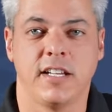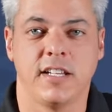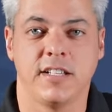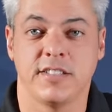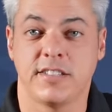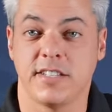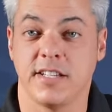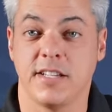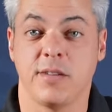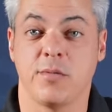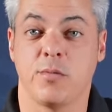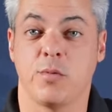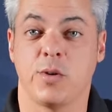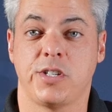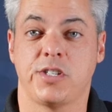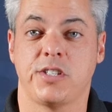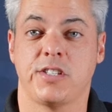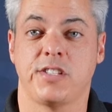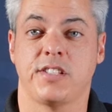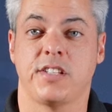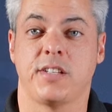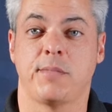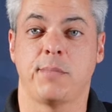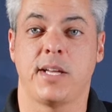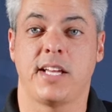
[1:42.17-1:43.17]
see which is
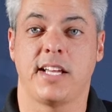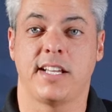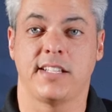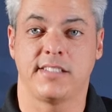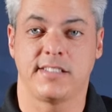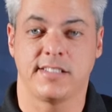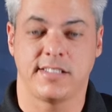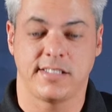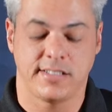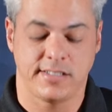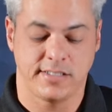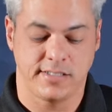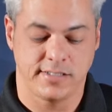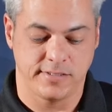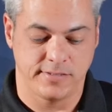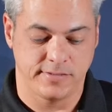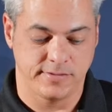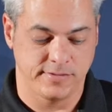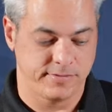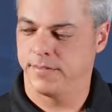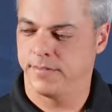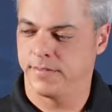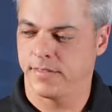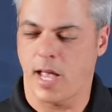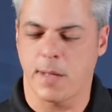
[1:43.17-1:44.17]
the best.
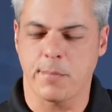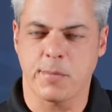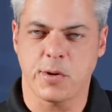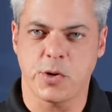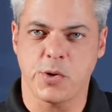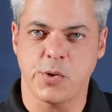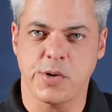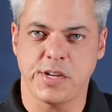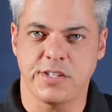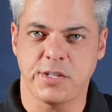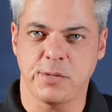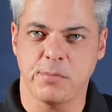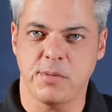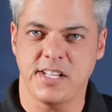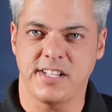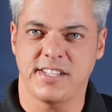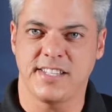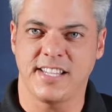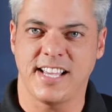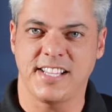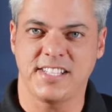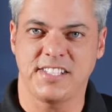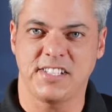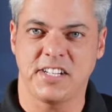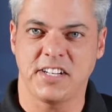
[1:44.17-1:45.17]
I'm going to be
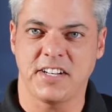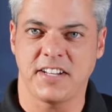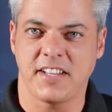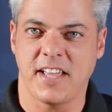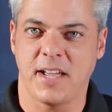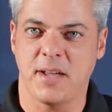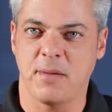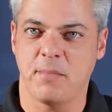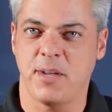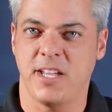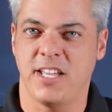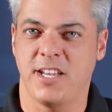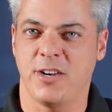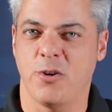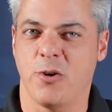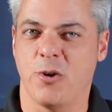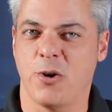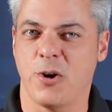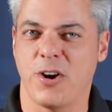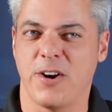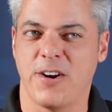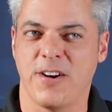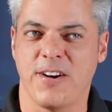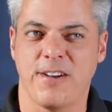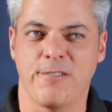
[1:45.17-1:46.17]
testing them in
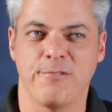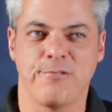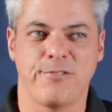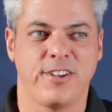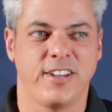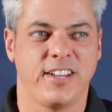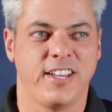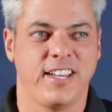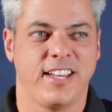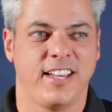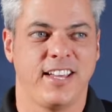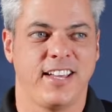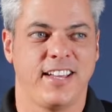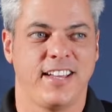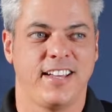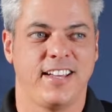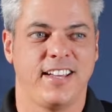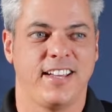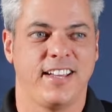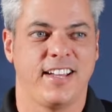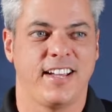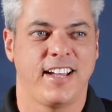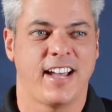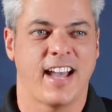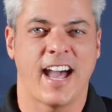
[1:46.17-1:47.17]
order of
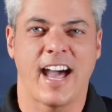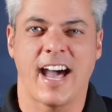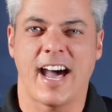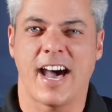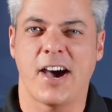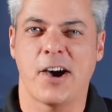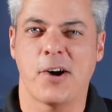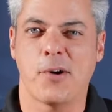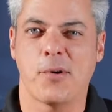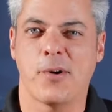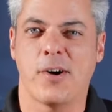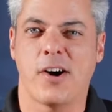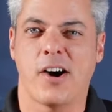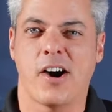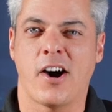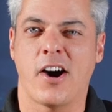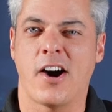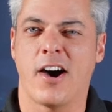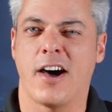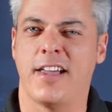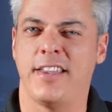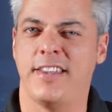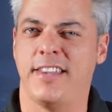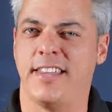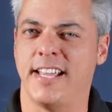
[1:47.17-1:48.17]
how
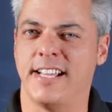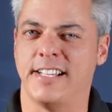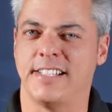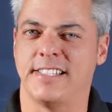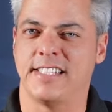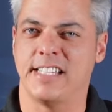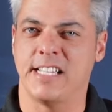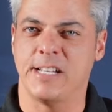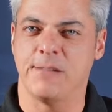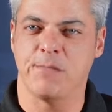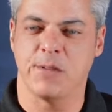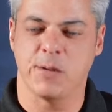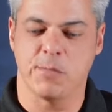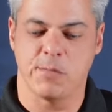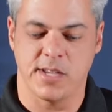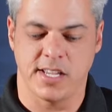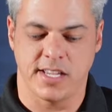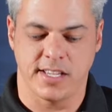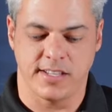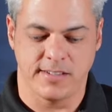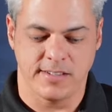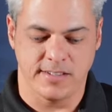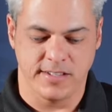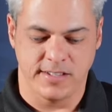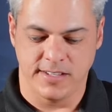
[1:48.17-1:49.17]
odd they seem to
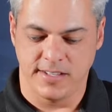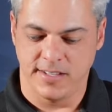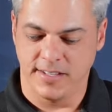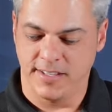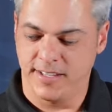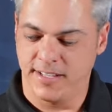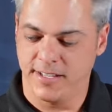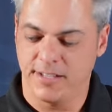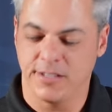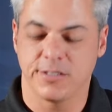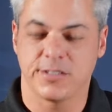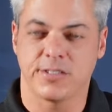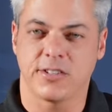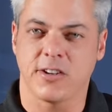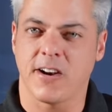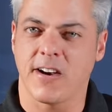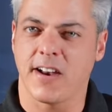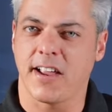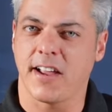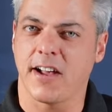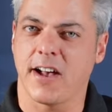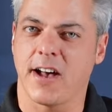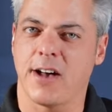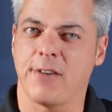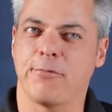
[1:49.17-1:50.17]
me.
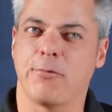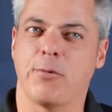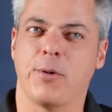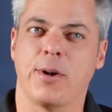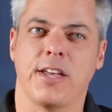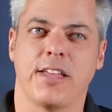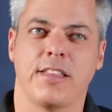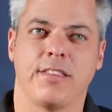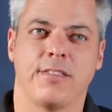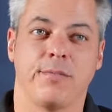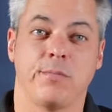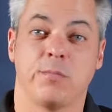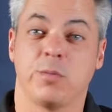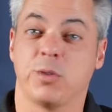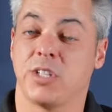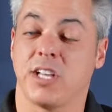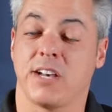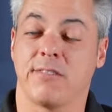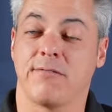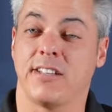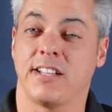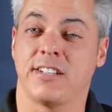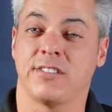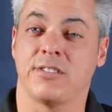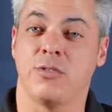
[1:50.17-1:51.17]
Starting off with
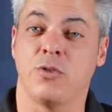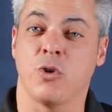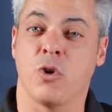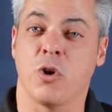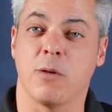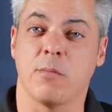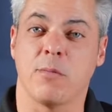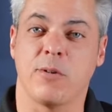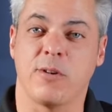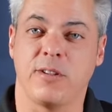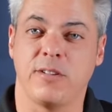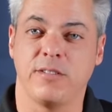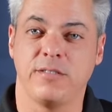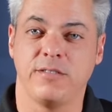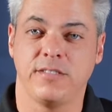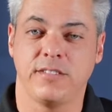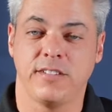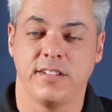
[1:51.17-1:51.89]
stuff that's normal,